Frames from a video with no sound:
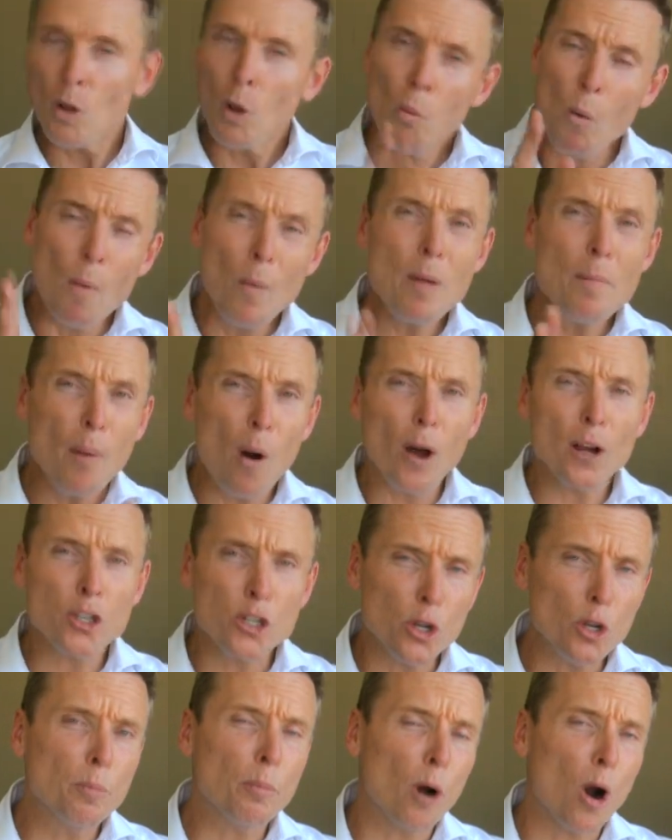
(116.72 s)
When we buy
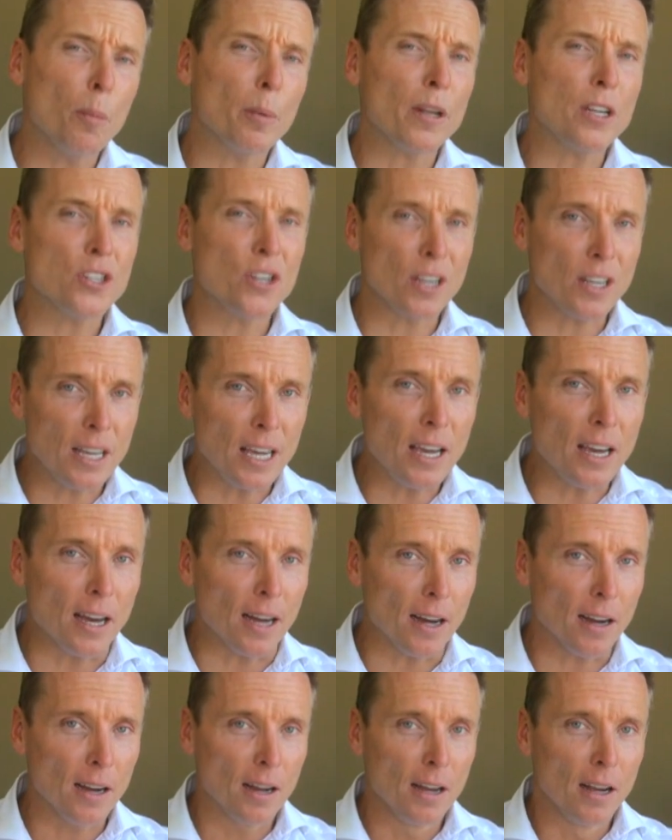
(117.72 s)
2 properties a
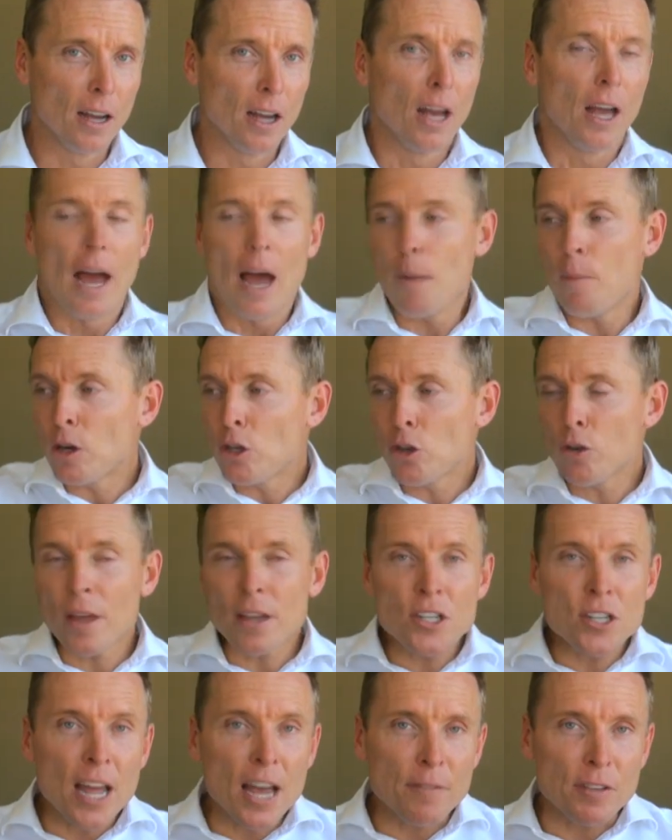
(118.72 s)
year, and we do
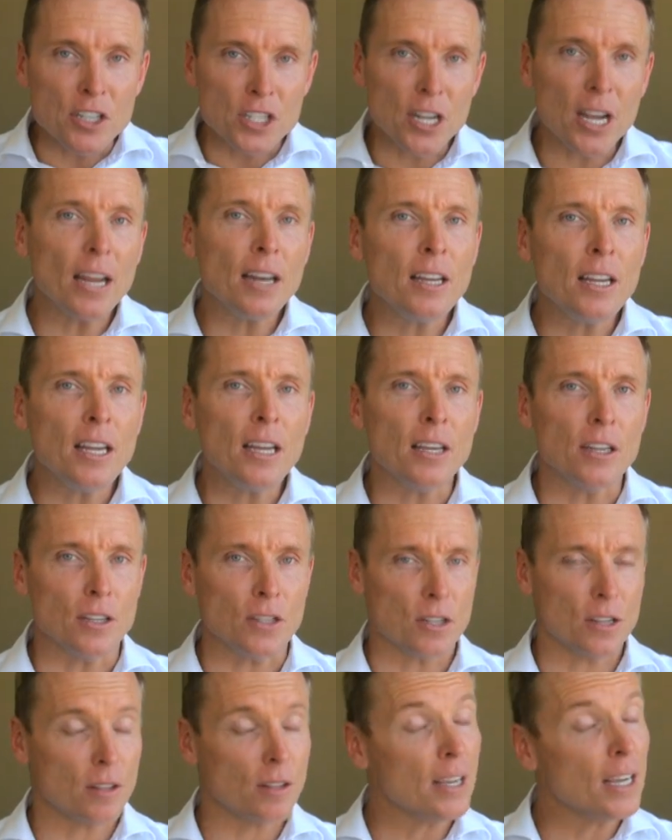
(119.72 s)
this now for 10
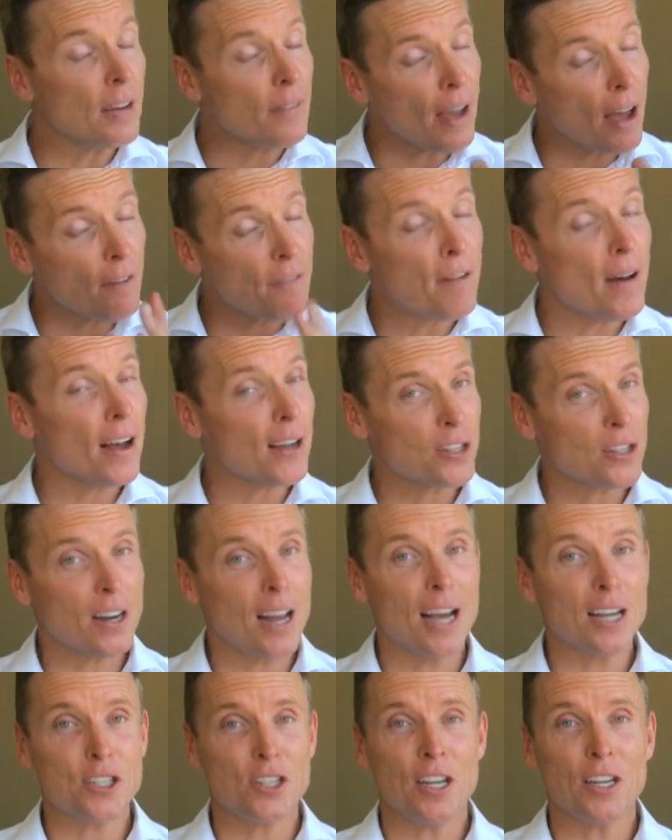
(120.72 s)
years, think of how fast the
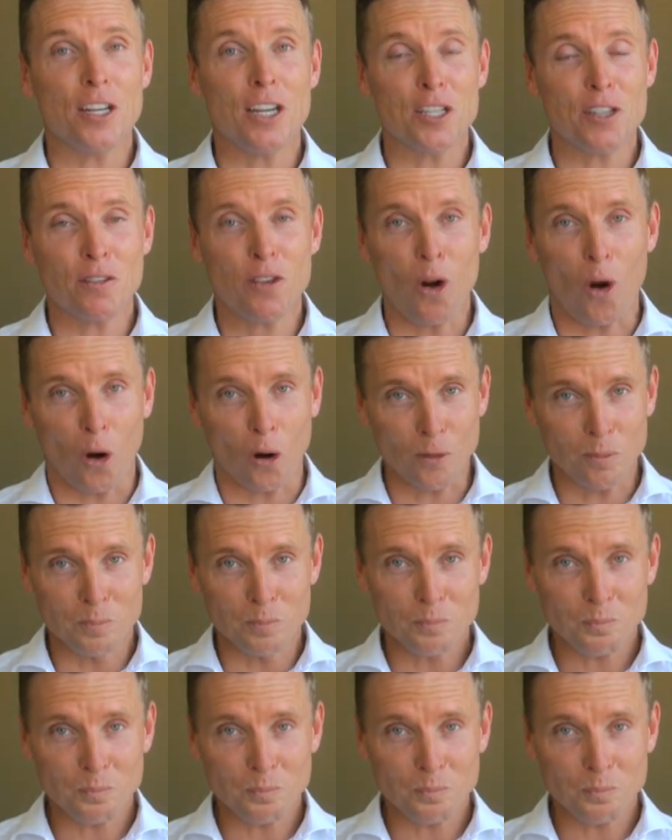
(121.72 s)
last 10 years have gone.